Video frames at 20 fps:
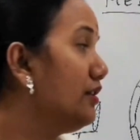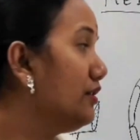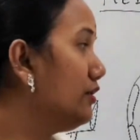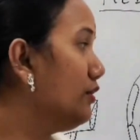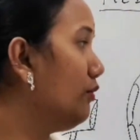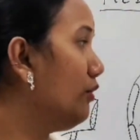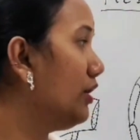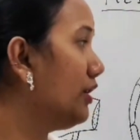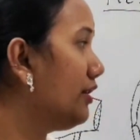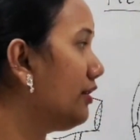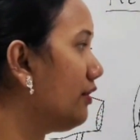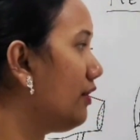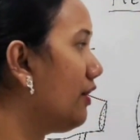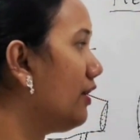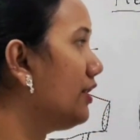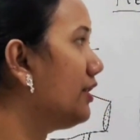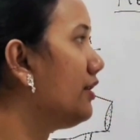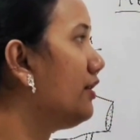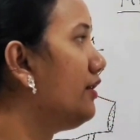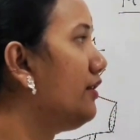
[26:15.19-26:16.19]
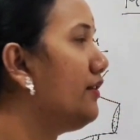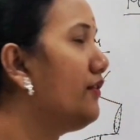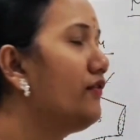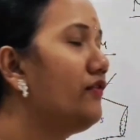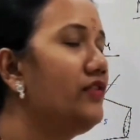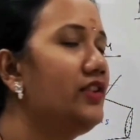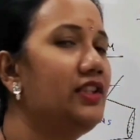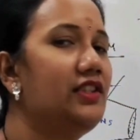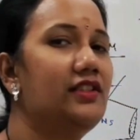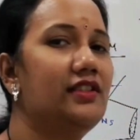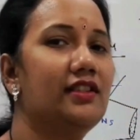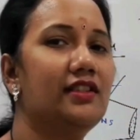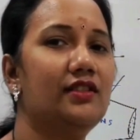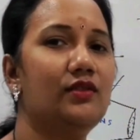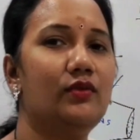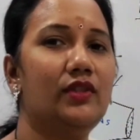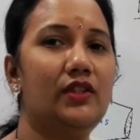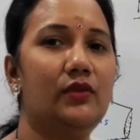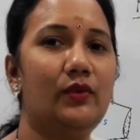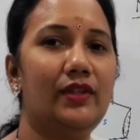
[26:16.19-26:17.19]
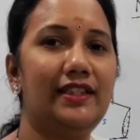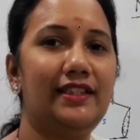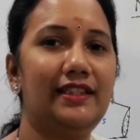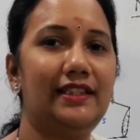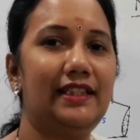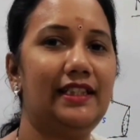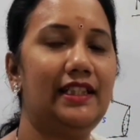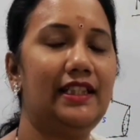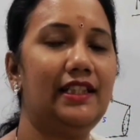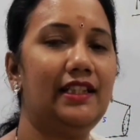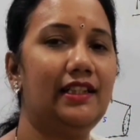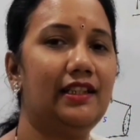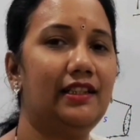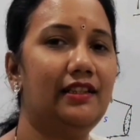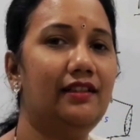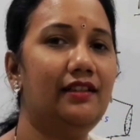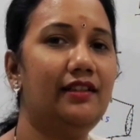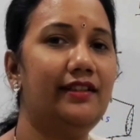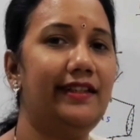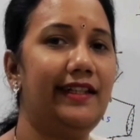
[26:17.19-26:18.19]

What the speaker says: So what are all the features which we see in